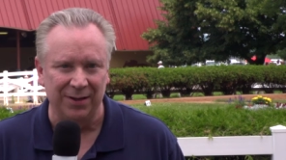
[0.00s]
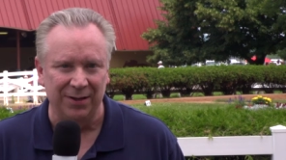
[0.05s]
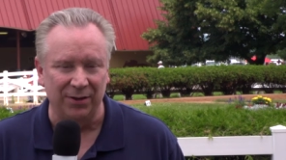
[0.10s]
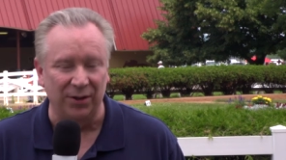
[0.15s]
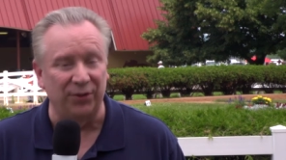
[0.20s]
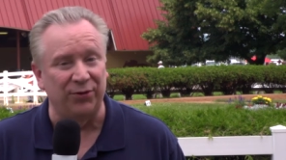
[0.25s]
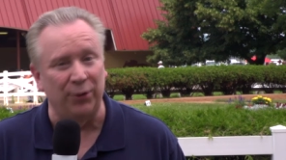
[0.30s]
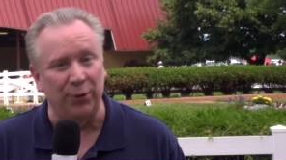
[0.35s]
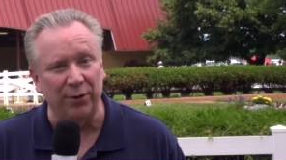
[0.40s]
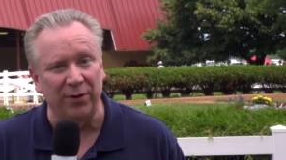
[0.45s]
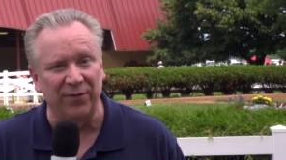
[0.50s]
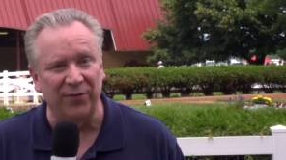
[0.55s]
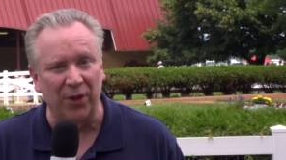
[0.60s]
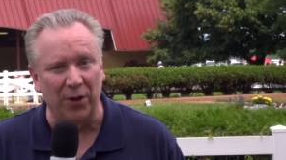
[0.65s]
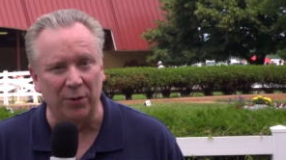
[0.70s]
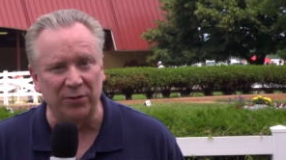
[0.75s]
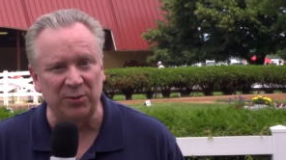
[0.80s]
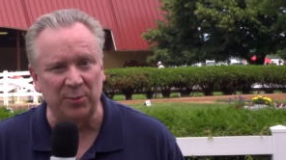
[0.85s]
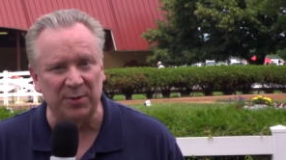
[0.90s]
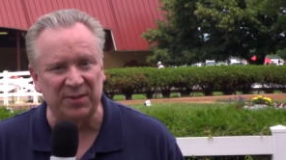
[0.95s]
The third of
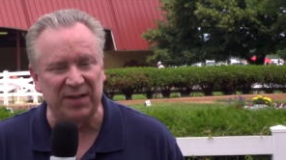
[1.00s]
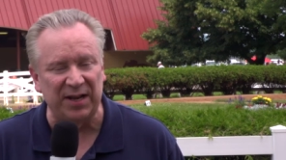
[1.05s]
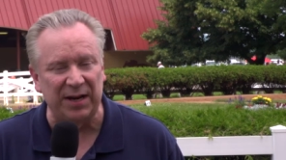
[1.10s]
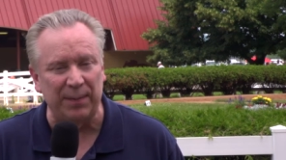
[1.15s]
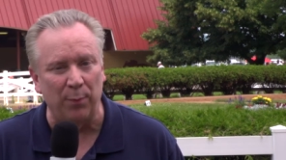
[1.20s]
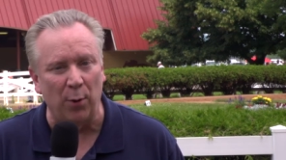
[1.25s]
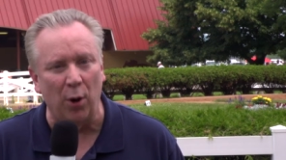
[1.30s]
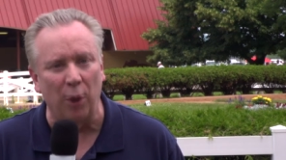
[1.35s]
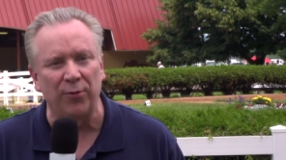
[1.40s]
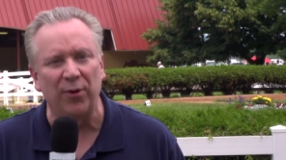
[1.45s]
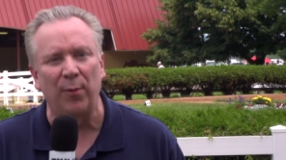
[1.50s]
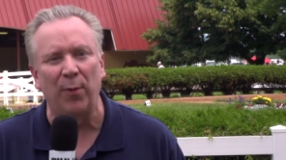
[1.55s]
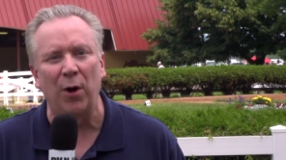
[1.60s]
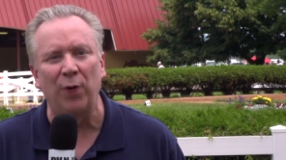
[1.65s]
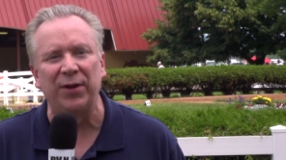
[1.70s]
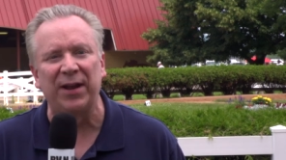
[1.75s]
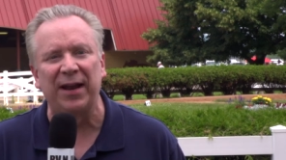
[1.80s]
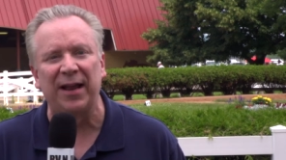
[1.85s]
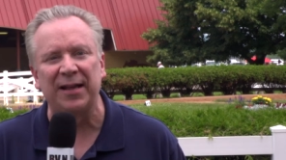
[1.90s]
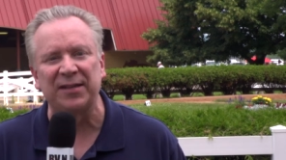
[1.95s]
those was at
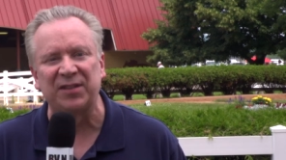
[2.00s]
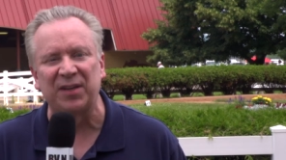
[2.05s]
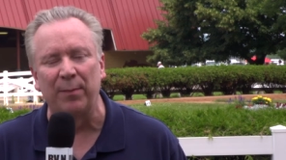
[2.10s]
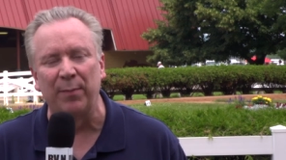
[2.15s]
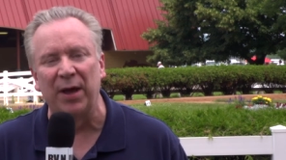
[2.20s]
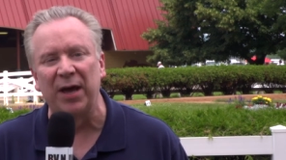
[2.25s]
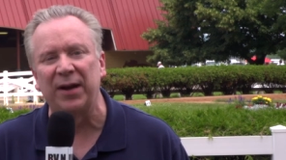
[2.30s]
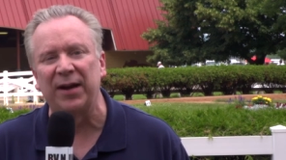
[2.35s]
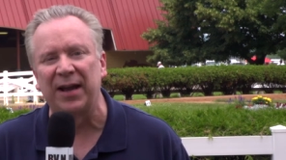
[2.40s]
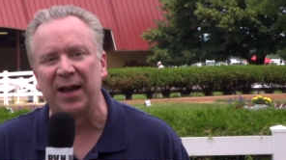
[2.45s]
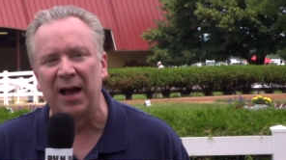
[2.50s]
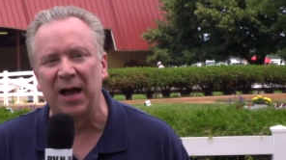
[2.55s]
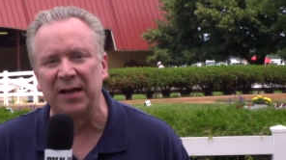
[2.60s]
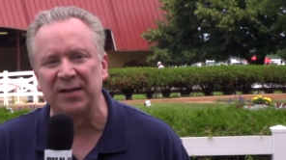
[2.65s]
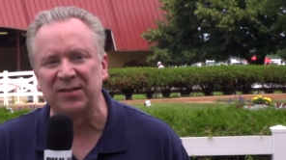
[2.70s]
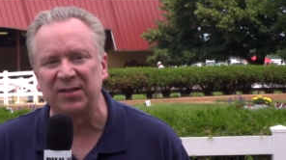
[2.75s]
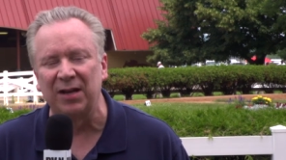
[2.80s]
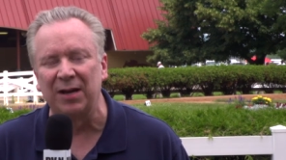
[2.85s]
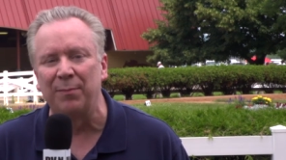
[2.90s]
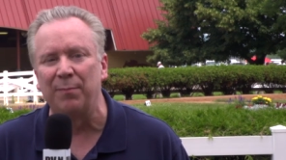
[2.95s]
Hipódromo de las
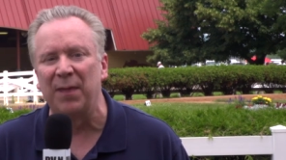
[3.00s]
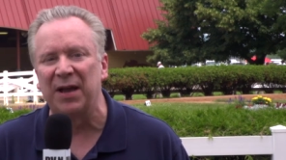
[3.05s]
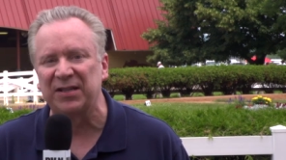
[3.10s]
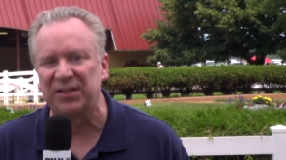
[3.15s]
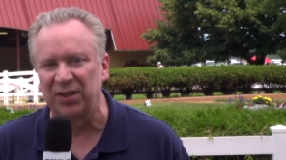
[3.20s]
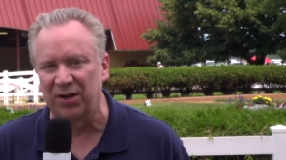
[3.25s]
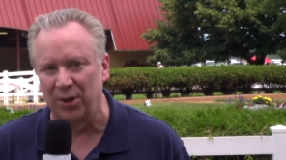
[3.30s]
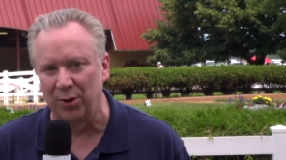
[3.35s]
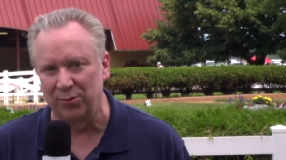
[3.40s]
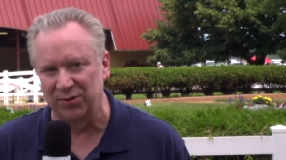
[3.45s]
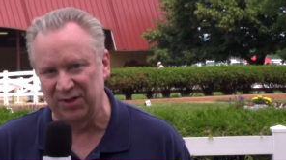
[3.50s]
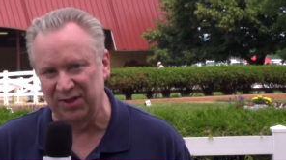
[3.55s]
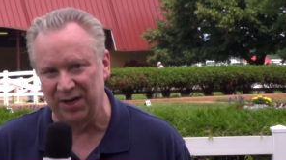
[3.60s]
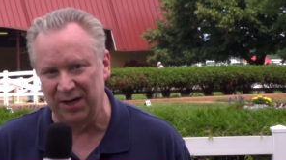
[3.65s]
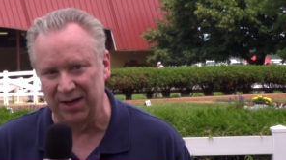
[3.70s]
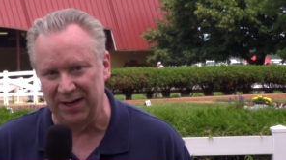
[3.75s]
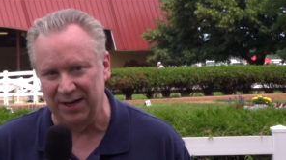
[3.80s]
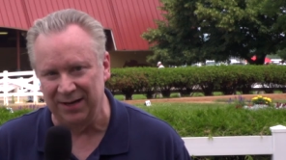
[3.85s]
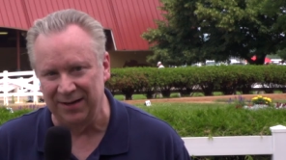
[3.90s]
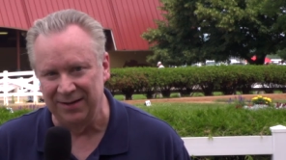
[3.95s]
Americas in Mexico
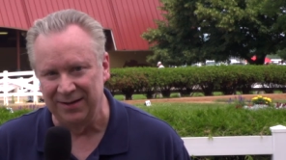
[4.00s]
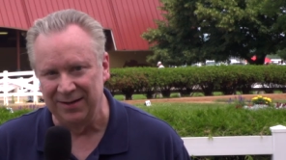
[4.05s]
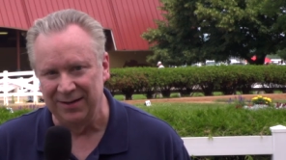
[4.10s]
City.